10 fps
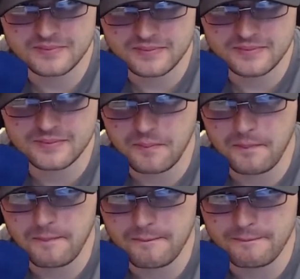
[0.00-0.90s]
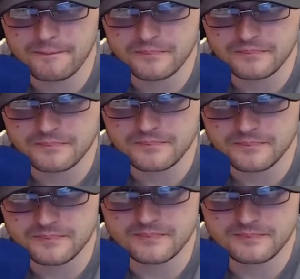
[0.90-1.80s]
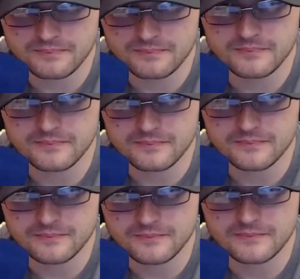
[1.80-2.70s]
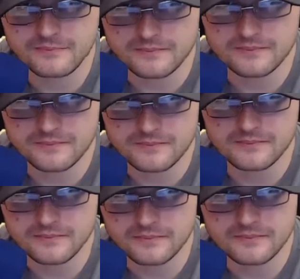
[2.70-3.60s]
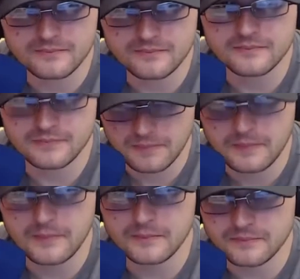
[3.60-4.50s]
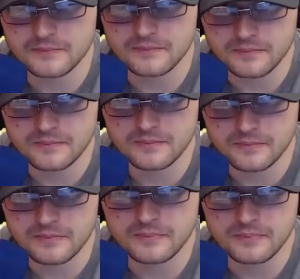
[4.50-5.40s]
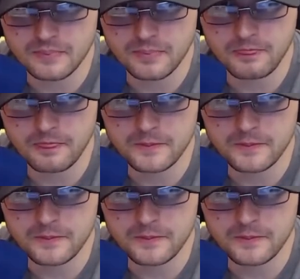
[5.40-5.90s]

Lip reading: The person shown says nothing.